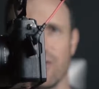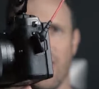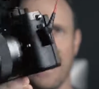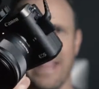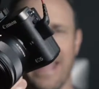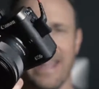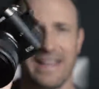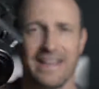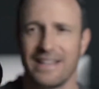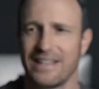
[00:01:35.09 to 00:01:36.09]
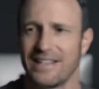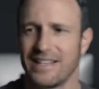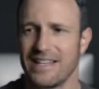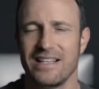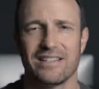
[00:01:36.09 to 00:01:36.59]
so I can
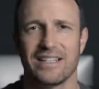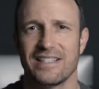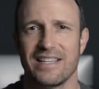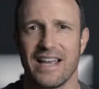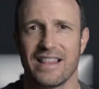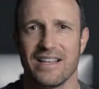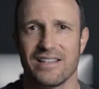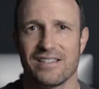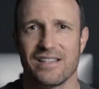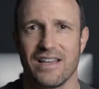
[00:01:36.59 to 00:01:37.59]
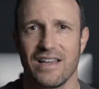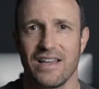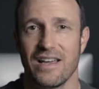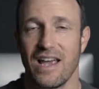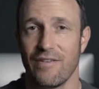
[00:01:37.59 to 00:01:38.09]
easily take this
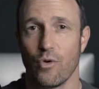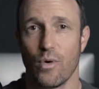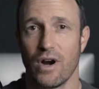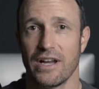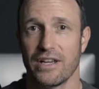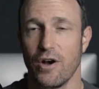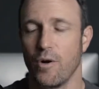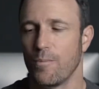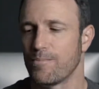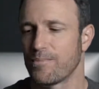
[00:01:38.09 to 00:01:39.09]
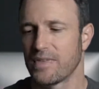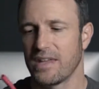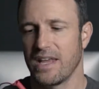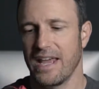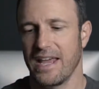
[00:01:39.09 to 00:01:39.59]
everywhere I go.
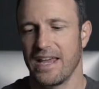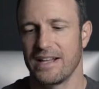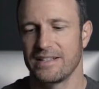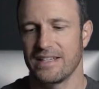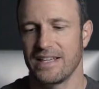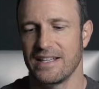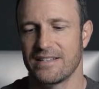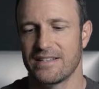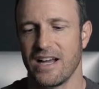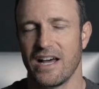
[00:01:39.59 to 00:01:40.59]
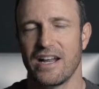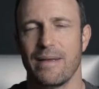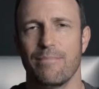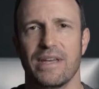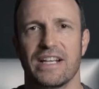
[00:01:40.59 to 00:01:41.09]
And it's not
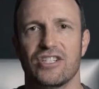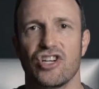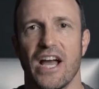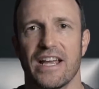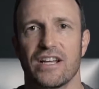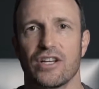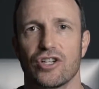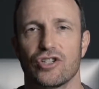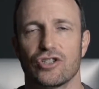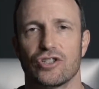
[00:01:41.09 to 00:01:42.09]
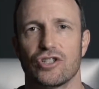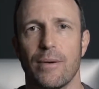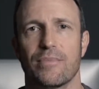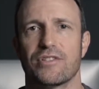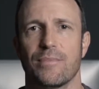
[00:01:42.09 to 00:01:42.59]
a big, giant,
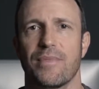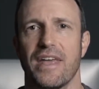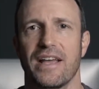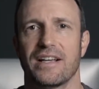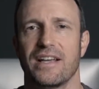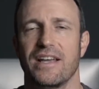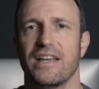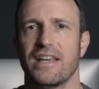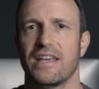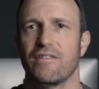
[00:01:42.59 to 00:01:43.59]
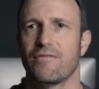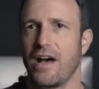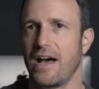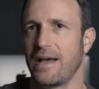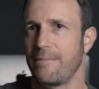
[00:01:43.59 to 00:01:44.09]
cumbersome thing if
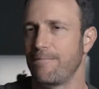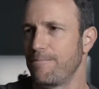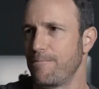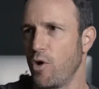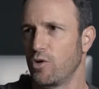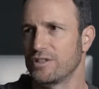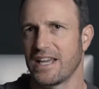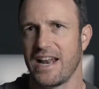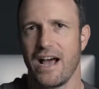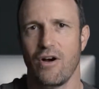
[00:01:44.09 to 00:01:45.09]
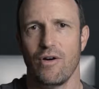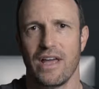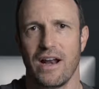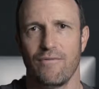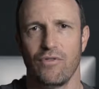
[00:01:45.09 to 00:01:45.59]
I'm holding it out
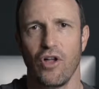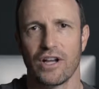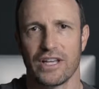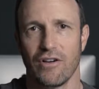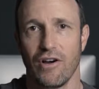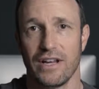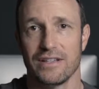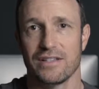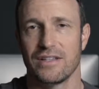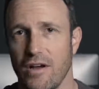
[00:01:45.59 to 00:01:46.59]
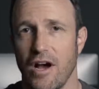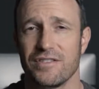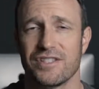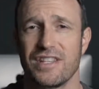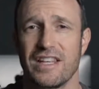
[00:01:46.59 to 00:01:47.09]
and I'm vlogging on it.
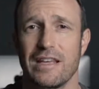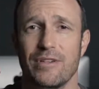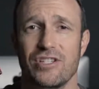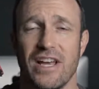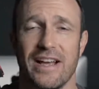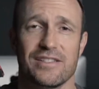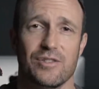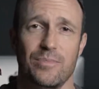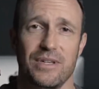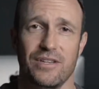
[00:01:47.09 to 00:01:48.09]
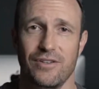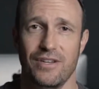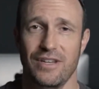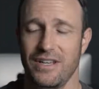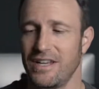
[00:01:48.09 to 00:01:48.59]
Obviously the image has to be
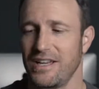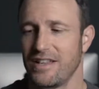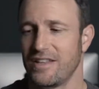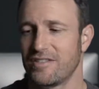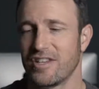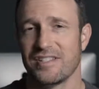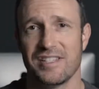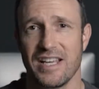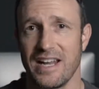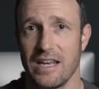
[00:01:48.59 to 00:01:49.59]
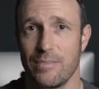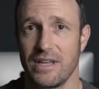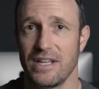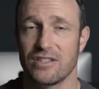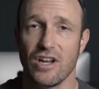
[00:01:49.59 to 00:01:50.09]
good. This does
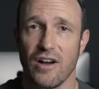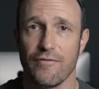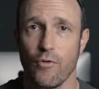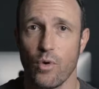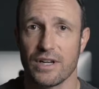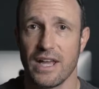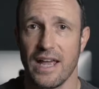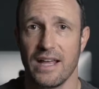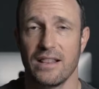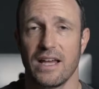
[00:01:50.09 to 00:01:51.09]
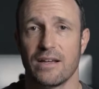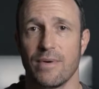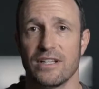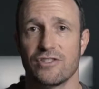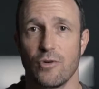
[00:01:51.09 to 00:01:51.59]
1080p. It's not 4K like
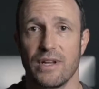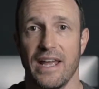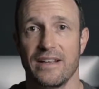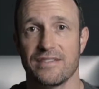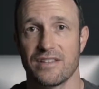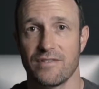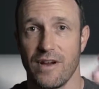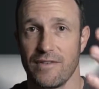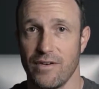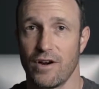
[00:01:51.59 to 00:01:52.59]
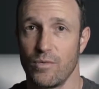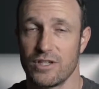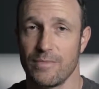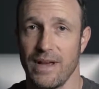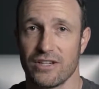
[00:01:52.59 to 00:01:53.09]
my Sony a6500,
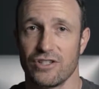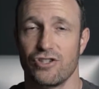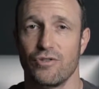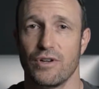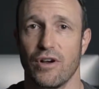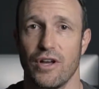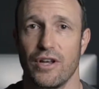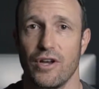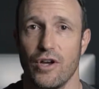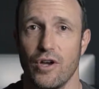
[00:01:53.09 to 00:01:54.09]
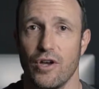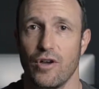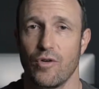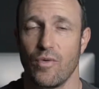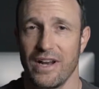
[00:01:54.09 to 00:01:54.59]
which I'm actually shooting on
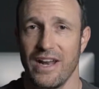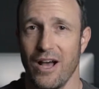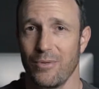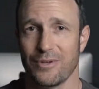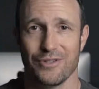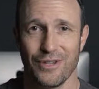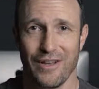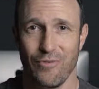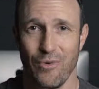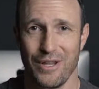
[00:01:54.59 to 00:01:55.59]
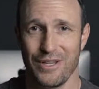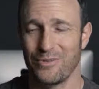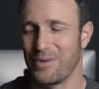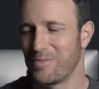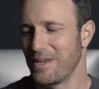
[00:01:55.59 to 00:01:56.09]
right now because I only have one of
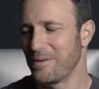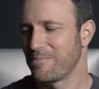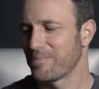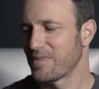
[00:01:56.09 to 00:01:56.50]
these with me.